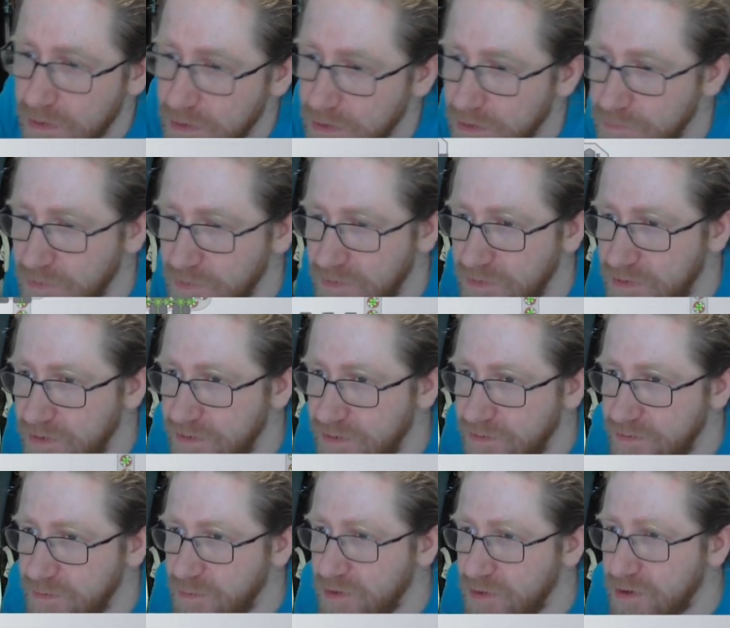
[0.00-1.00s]
And we have
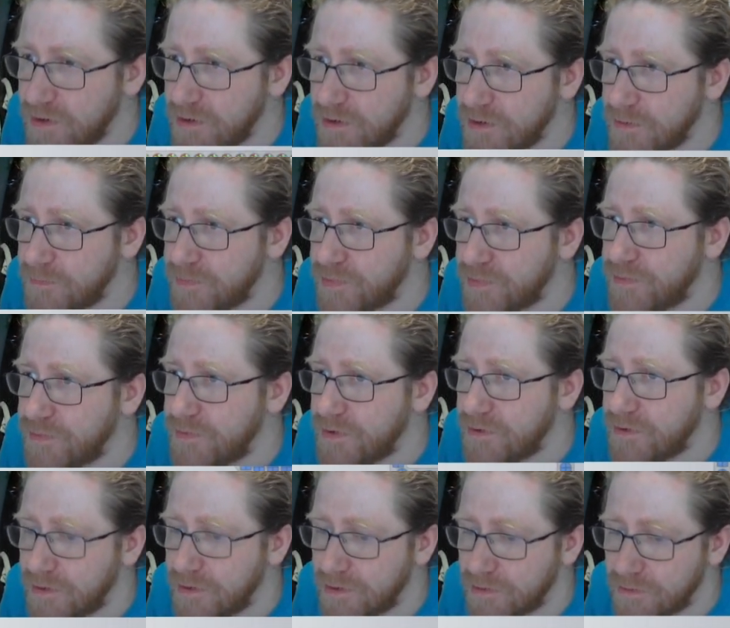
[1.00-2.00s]
gathered them up. We're
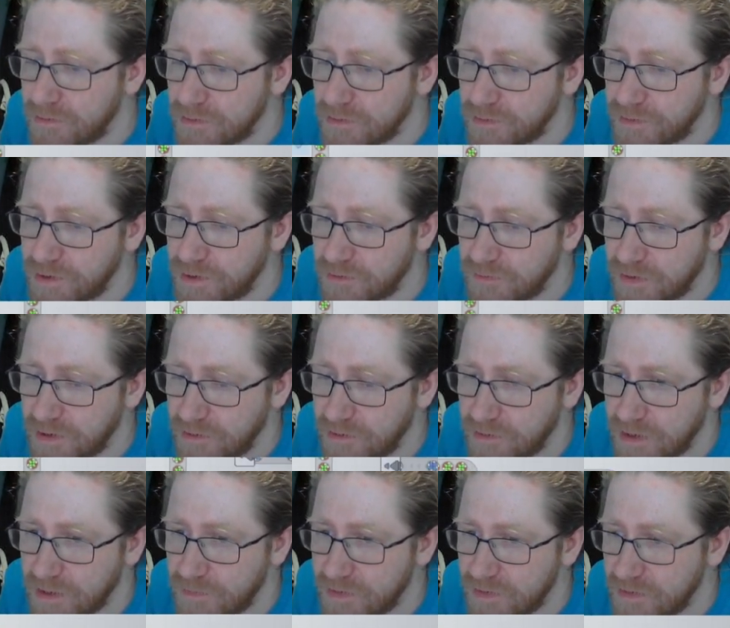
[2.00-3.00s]
going all the way over here, and we